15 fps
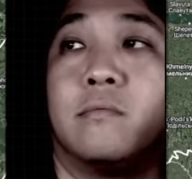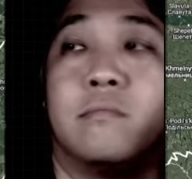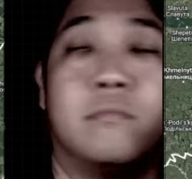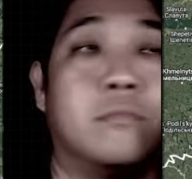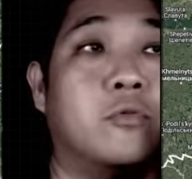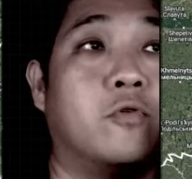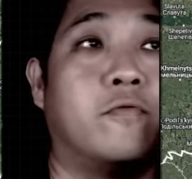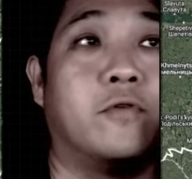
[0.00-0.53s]

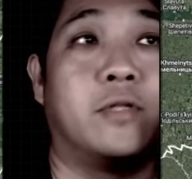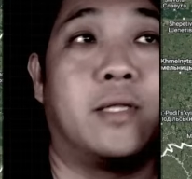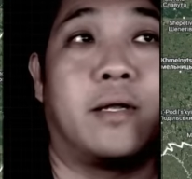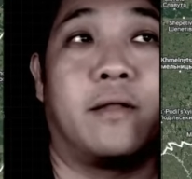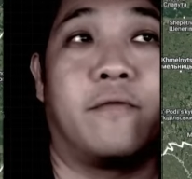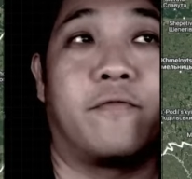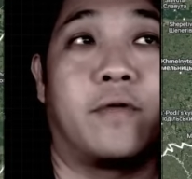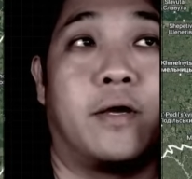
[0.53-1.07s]

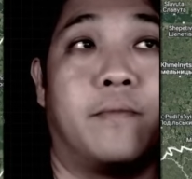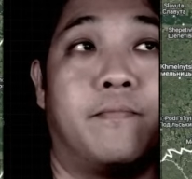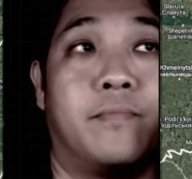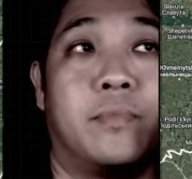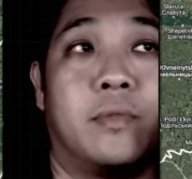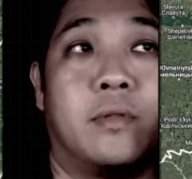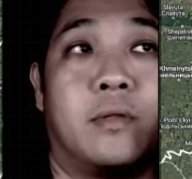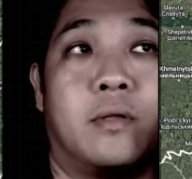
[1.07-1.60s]
Novodarivka.
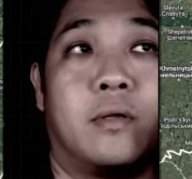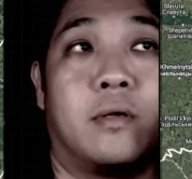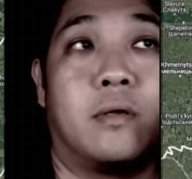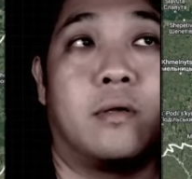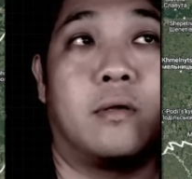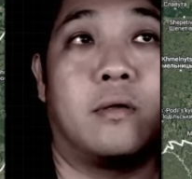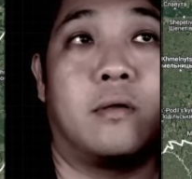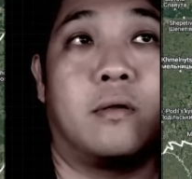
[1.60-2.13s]

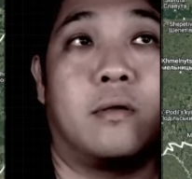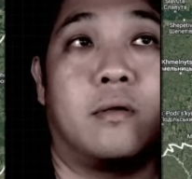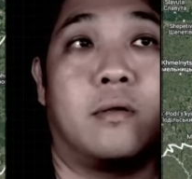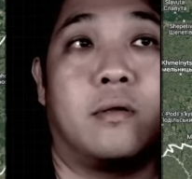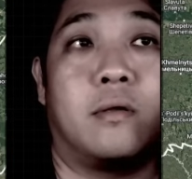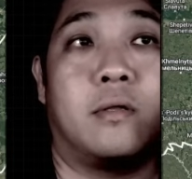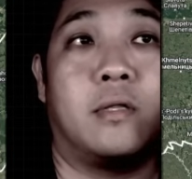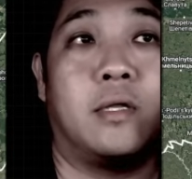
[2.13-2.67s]

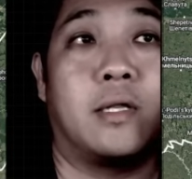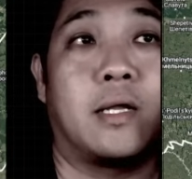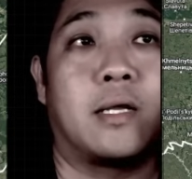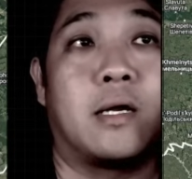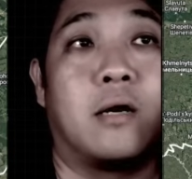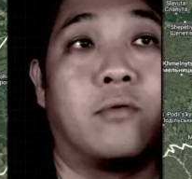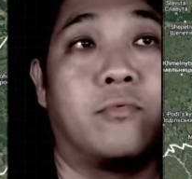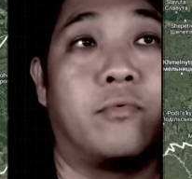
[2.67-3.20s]
Did I
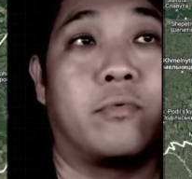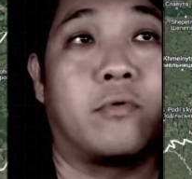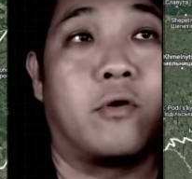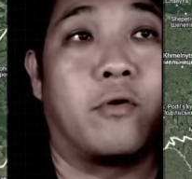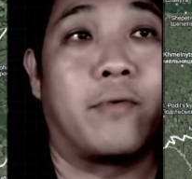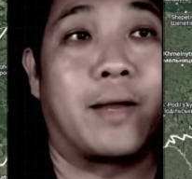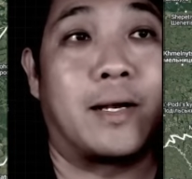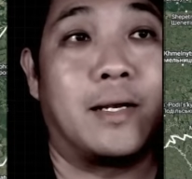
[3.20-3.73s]
count
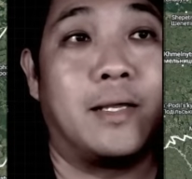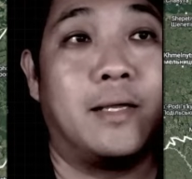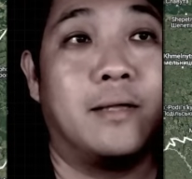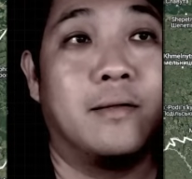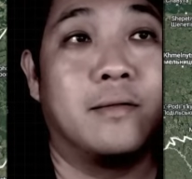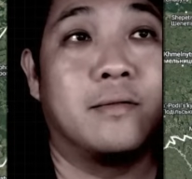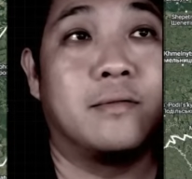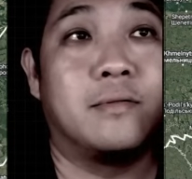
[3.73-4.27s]

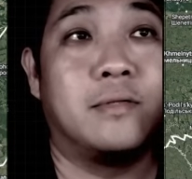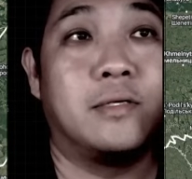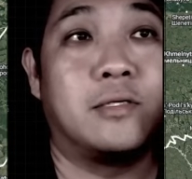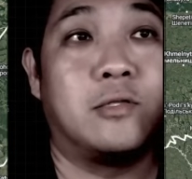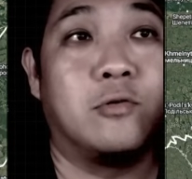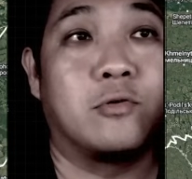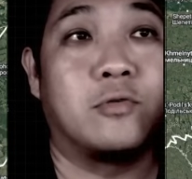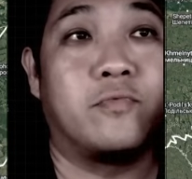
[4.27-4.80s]
correctly?
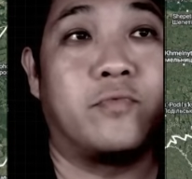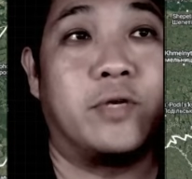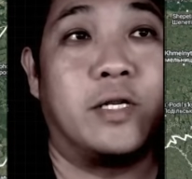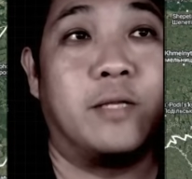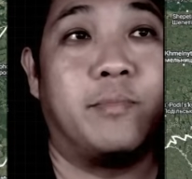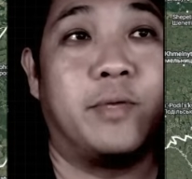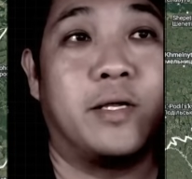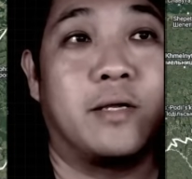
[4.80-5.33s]
This looks
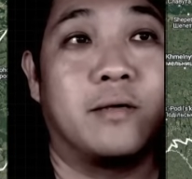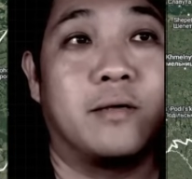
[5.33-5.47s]
really big.